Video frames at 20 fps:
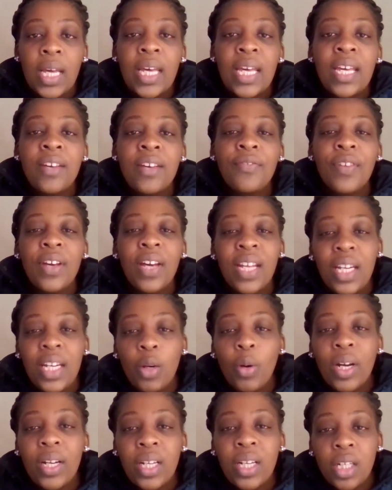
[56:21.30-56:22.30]
If
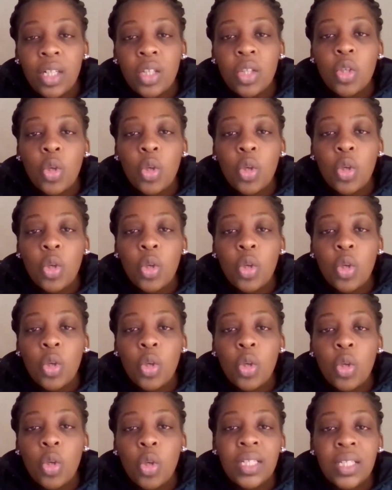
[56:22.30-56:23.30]
anyone had told me
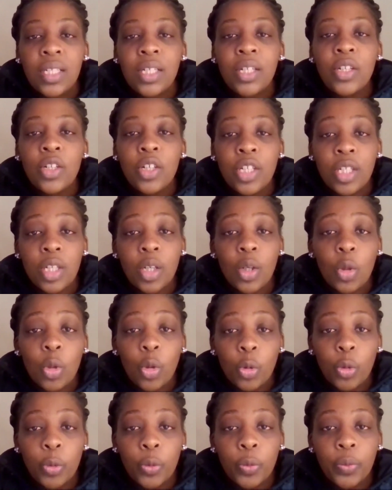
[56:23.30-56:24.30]
16 years
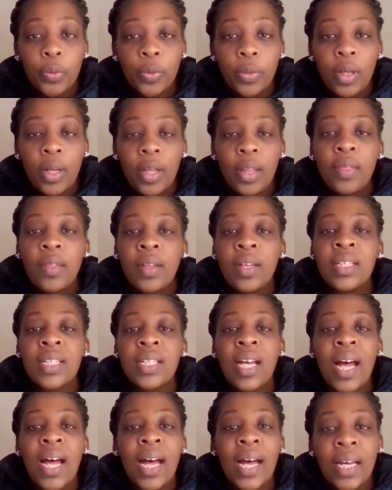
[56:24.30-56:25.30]
ago that
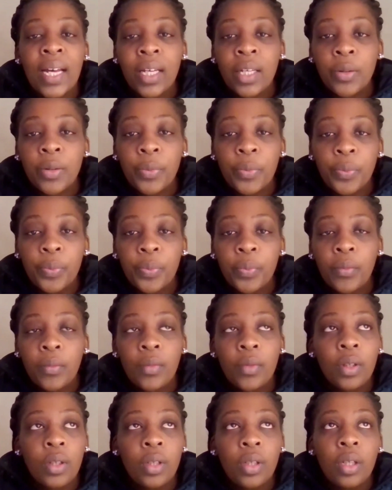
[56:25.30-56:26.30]
I,
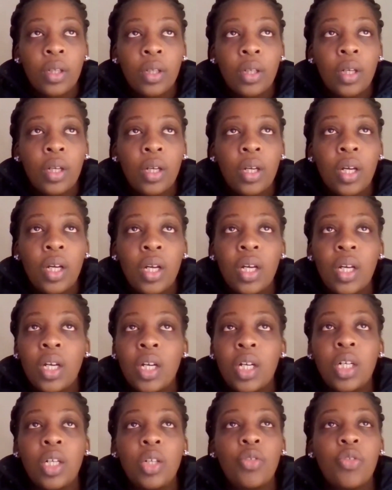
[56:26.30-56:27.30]
a
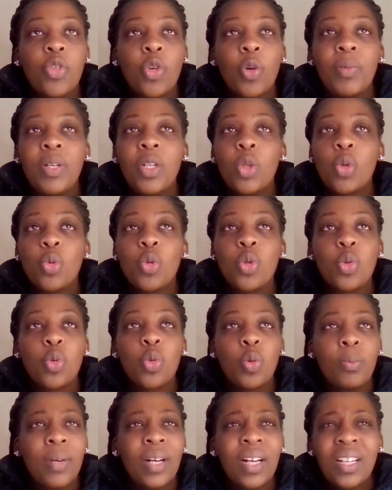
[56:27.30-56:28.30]
girl from
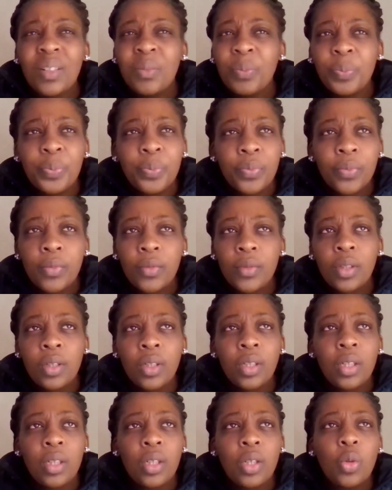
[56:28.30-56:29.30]
Intuzuma,
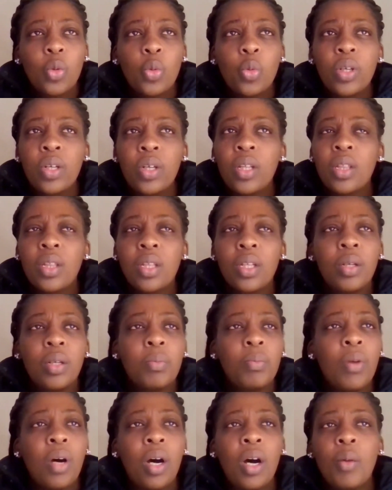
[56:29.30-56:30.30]
with a
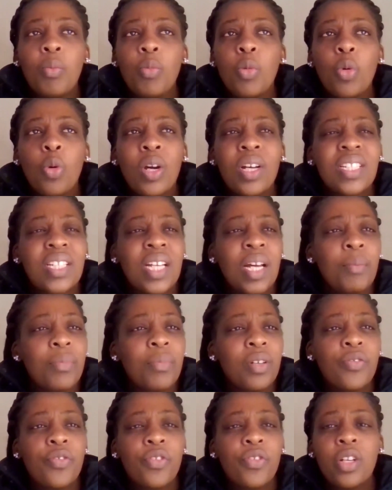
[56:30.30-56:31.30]
mom who was, I'm
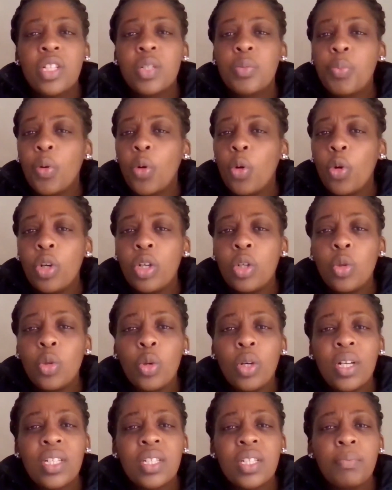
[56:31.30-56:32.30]
the firstborn,
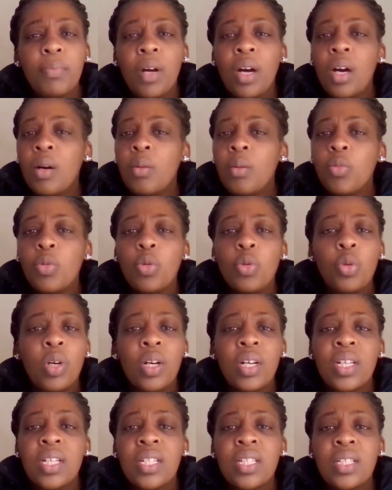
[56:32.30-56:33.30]
mom who
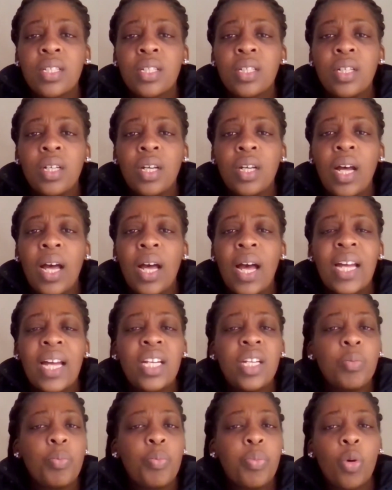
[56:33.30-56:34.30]
was
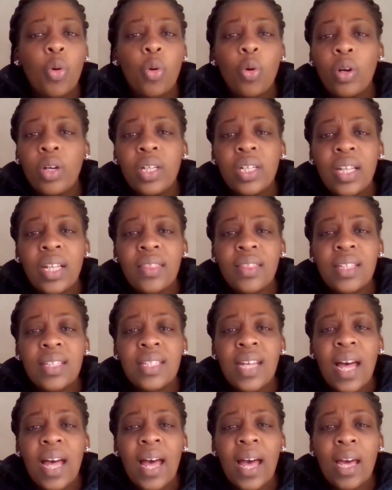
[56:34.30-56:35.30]
unemployed at the
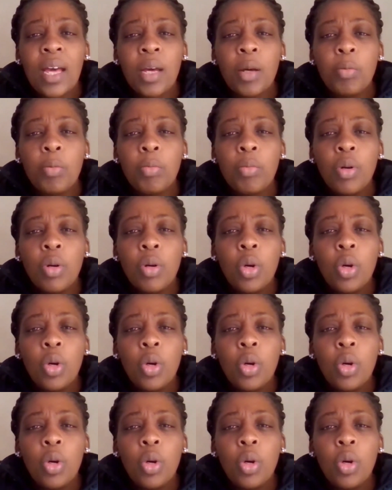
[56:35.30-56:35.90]
time,